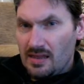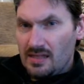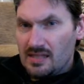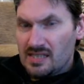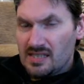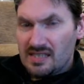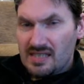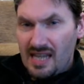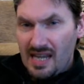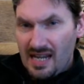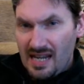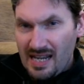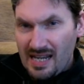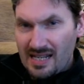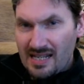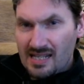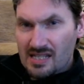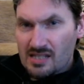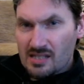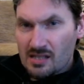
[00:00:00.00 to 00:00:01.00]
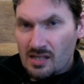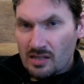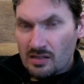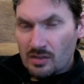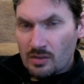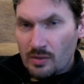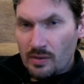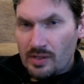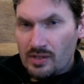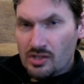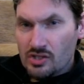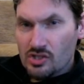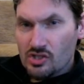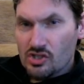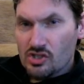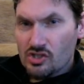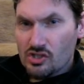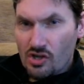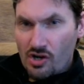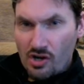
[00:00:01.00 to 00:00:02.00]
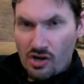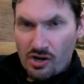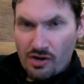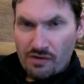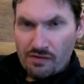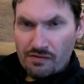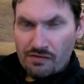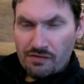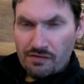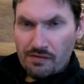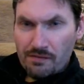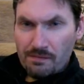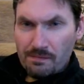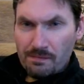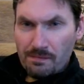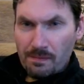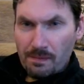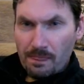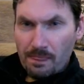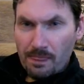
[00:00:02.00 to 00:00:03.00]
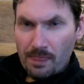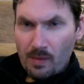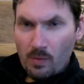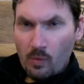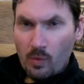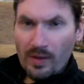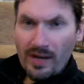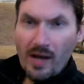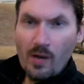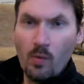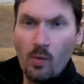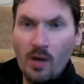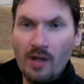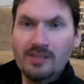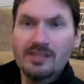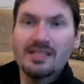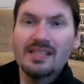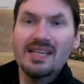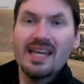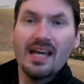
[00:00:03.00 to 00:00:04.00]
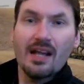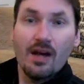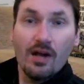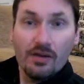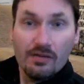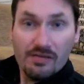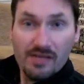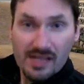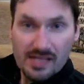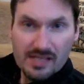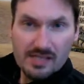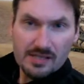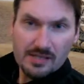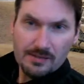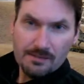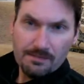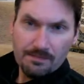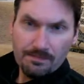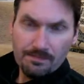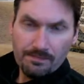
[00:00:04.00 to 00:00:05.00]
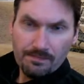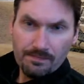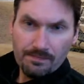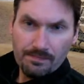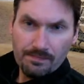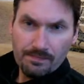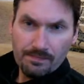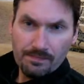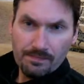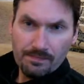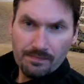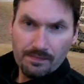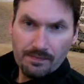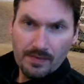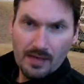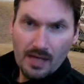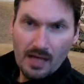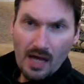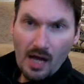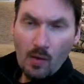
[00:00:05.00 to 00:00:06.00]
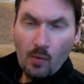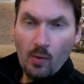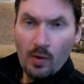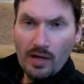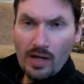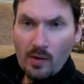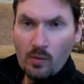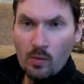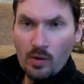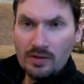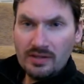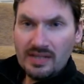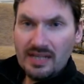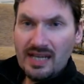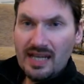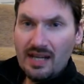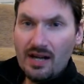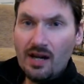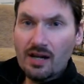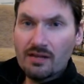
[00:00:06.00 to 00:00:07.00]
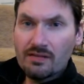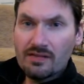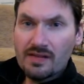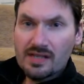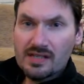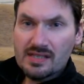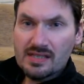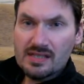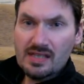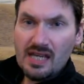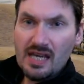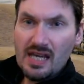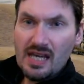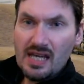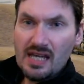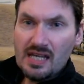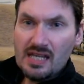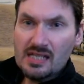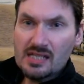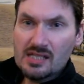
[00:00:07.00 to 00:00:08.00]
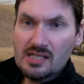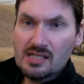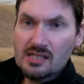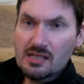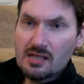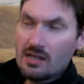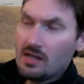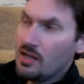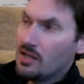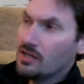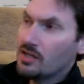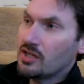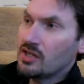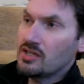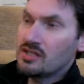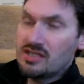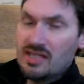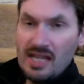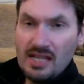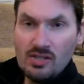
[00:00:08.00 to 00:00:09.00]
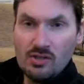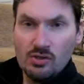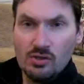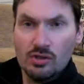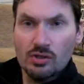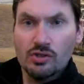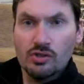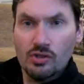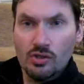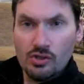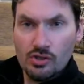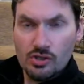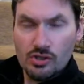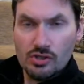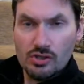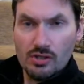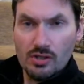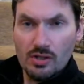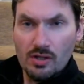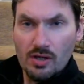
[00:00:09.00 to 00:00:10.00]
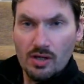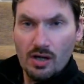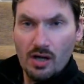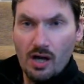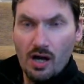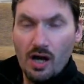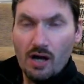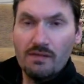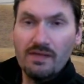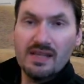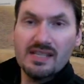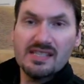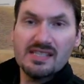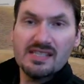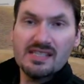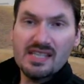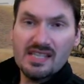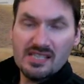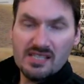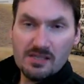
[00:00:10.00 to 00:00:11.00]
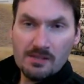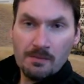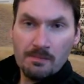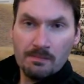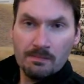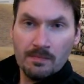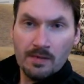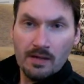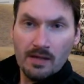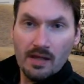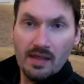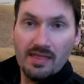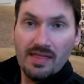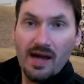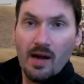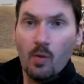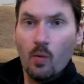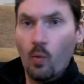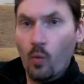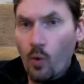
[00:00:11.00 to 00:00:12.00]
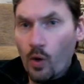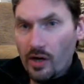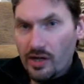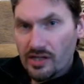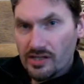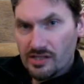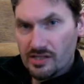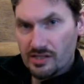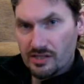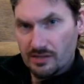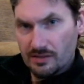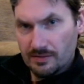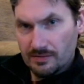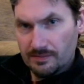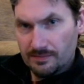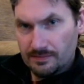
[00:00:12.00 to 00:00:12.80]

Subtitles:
stealing is not going to serve what I want to get out of this. And what I want to get out of this is the continual use of a system that works.